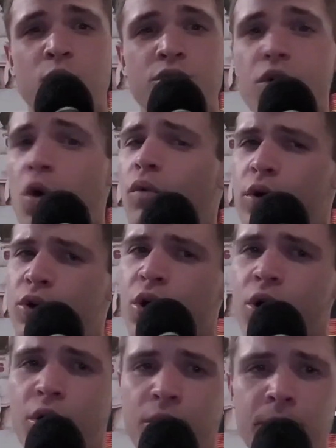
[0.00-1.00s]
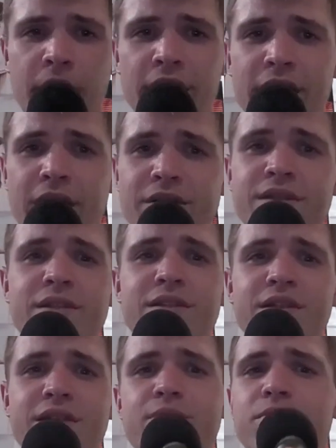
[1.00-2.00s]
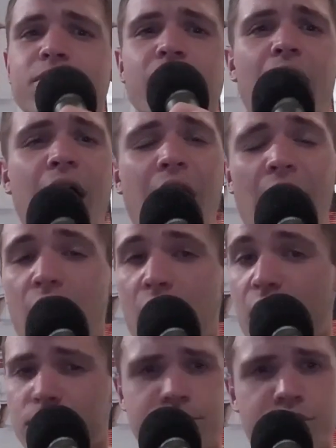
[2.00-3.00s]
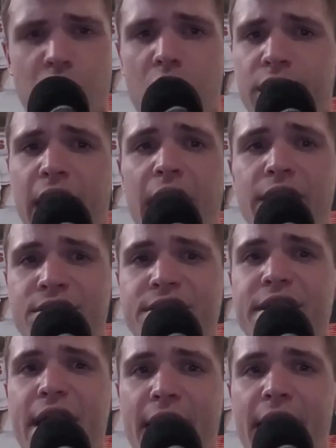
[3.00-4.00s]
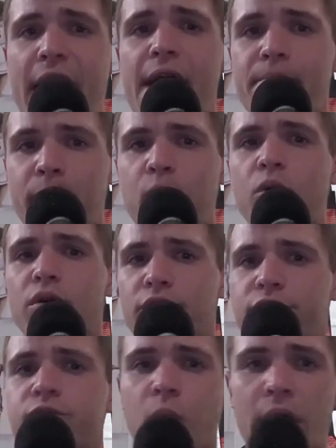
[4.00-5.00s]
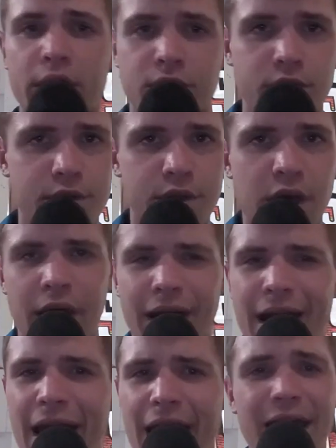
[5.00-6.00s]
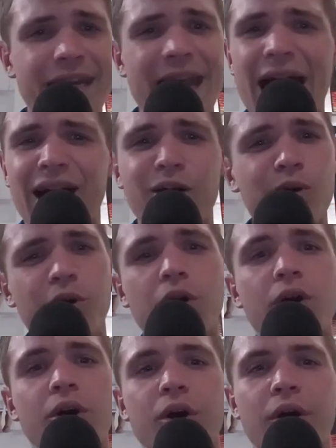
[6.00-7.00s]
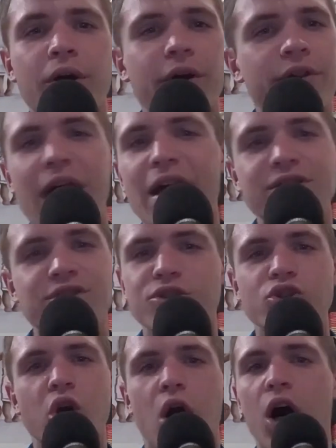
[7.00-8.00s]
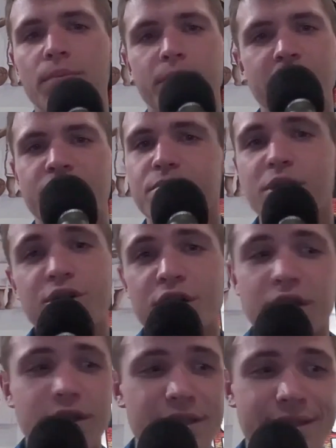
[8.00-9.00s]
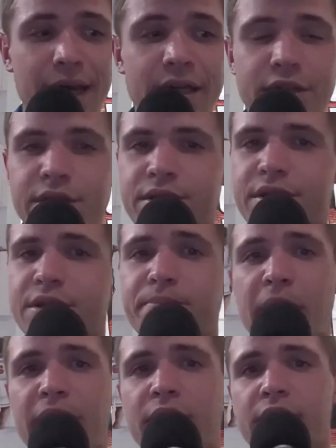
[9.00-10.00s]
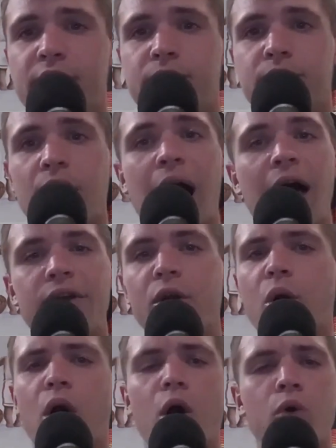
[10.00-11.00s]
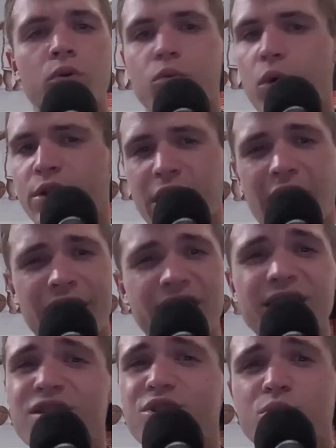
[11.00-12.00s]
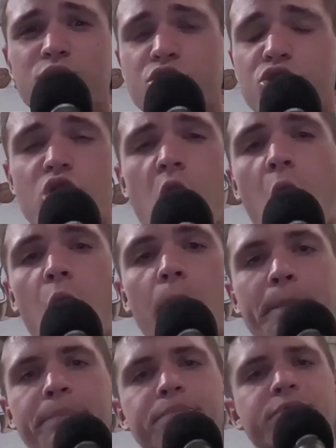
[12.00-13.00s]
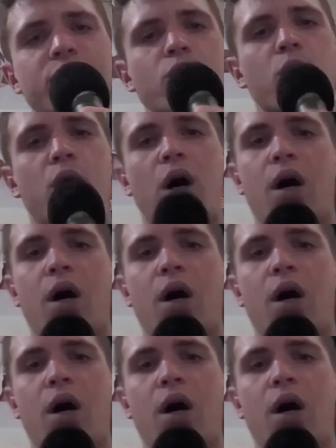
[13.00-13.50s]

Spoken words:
was overturned by the the NCAA Board of Directors. And now that's just gone because Michigan decided to suspend him on their own, which I think this was just a hope to